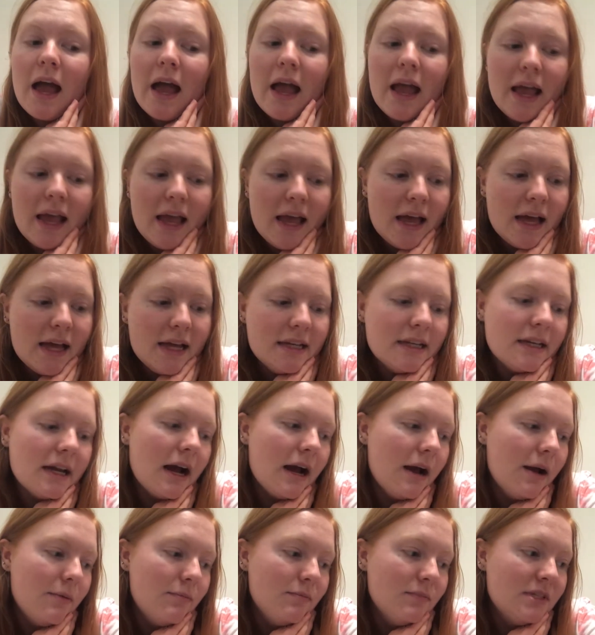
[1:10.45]
And
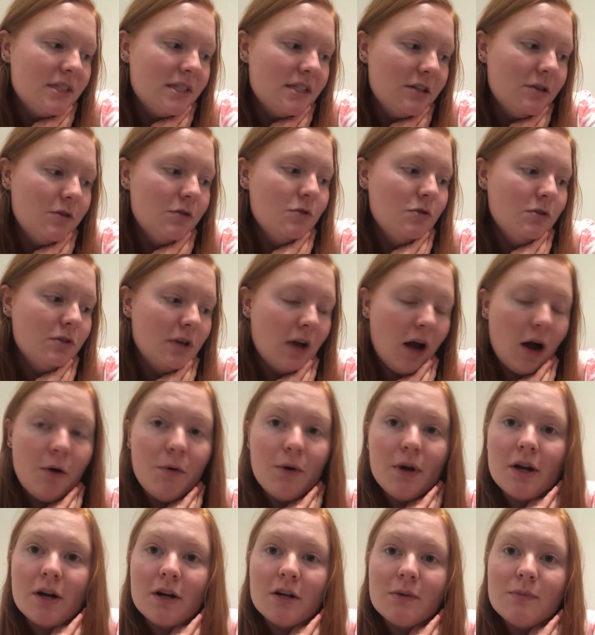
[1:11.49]
I'm still not
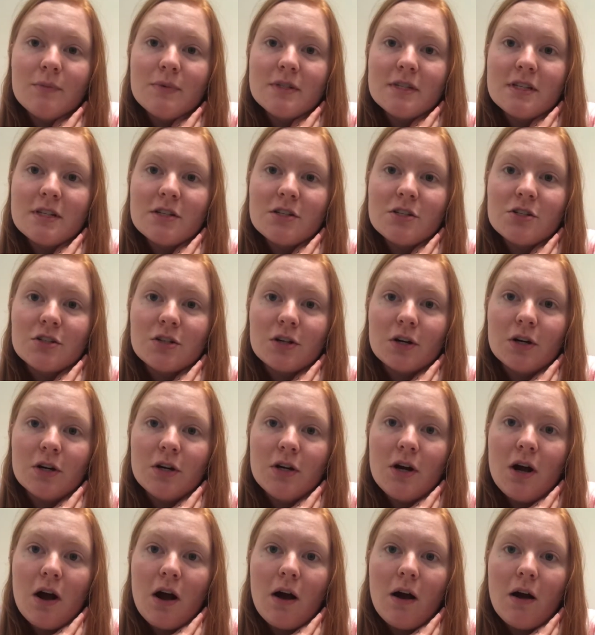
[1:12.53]
100%
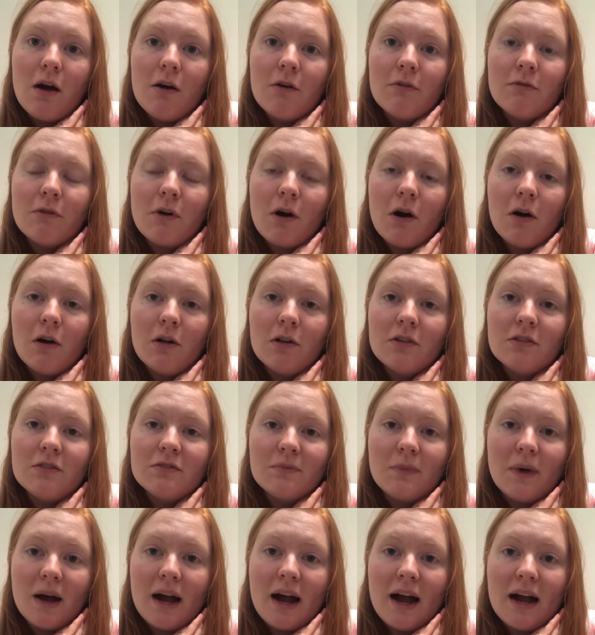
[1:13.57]
sure of all of
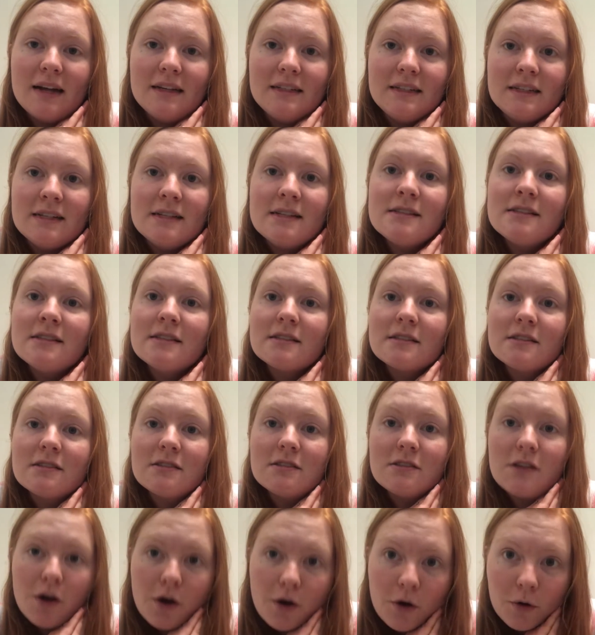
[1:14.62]
my IDs,
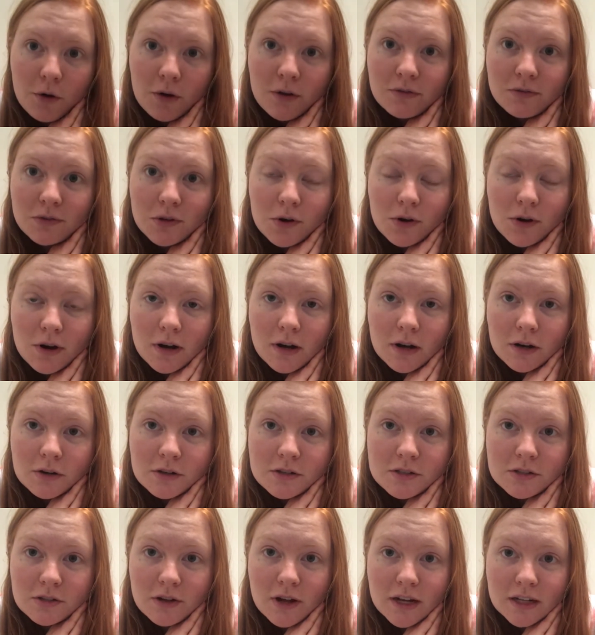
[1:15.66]
so if you are a
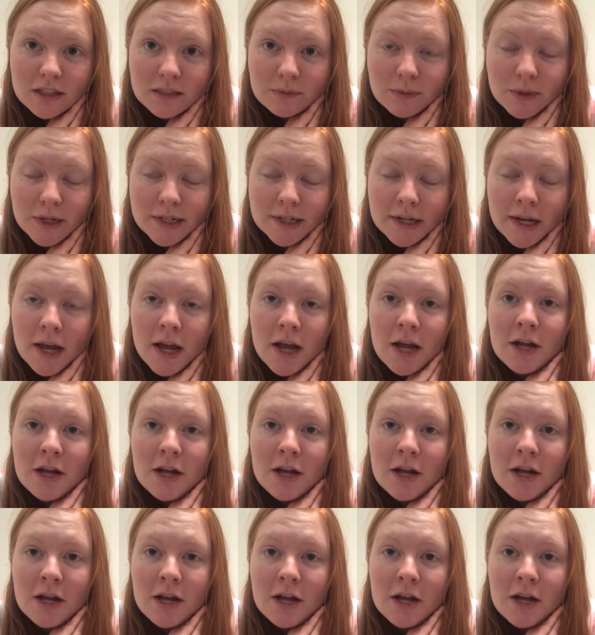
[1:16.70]
crystal expert,